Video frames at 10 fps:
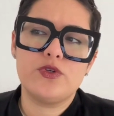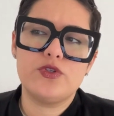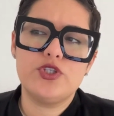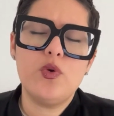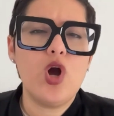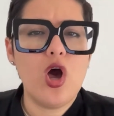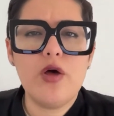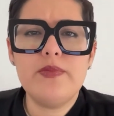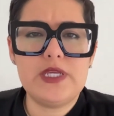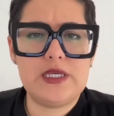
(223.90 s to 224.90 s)
so
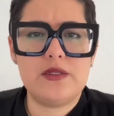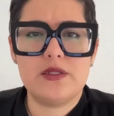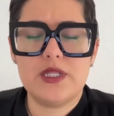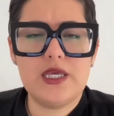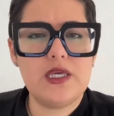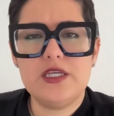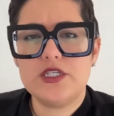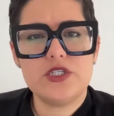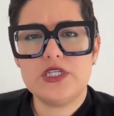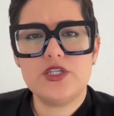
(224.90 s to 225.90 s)
calmly. Like he
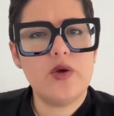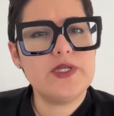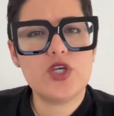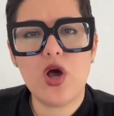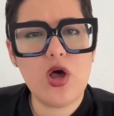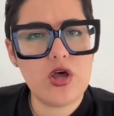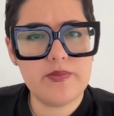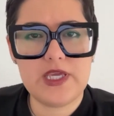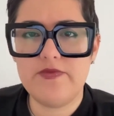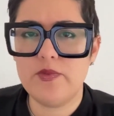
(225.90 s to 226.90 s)
just is always calm,
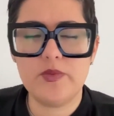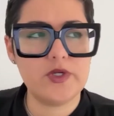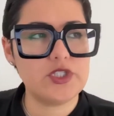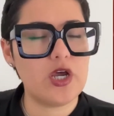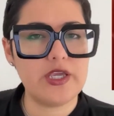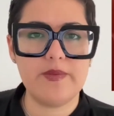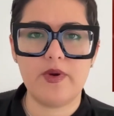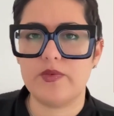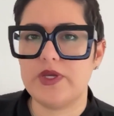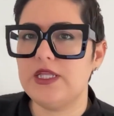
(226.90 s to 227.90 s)
even when we're talking
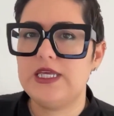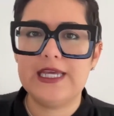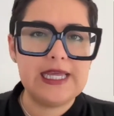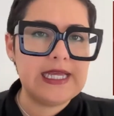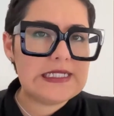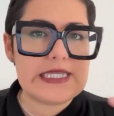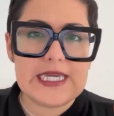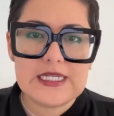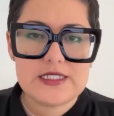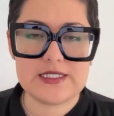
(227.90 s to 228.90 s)
about really
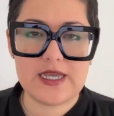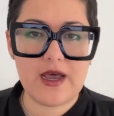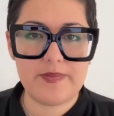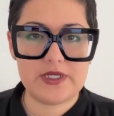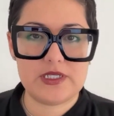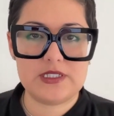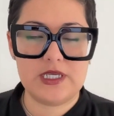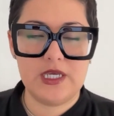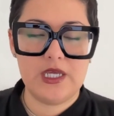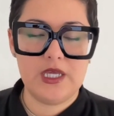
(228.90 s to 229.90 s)
tense topics.
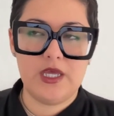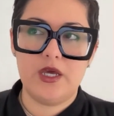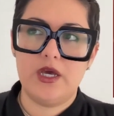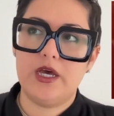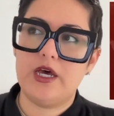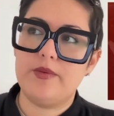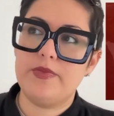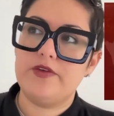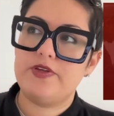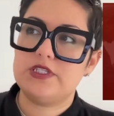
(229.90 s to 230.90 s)

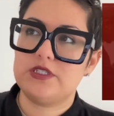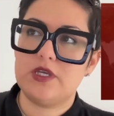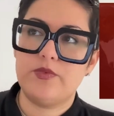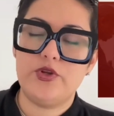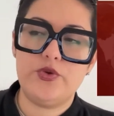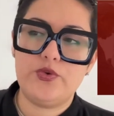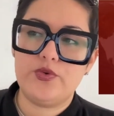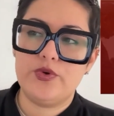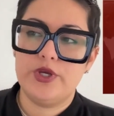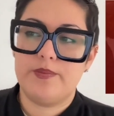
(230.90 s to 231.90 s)
If it's someone
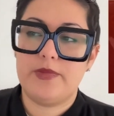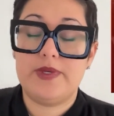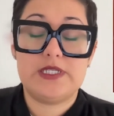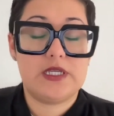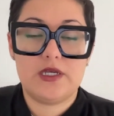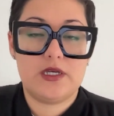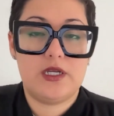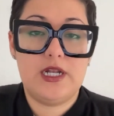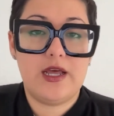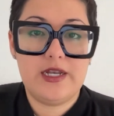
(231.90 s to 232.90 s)
who maybe is a
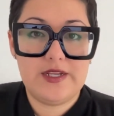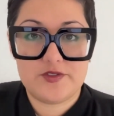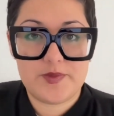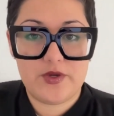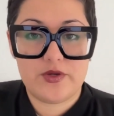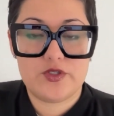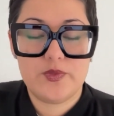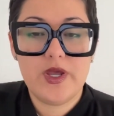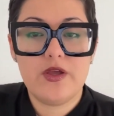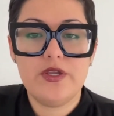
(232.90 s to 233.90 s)
non-native speaker as
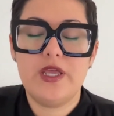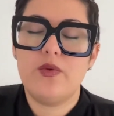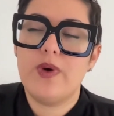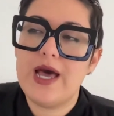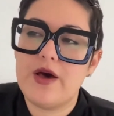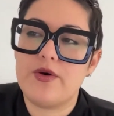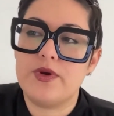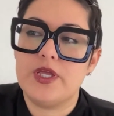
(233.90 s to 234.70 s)
well, you're like, wow,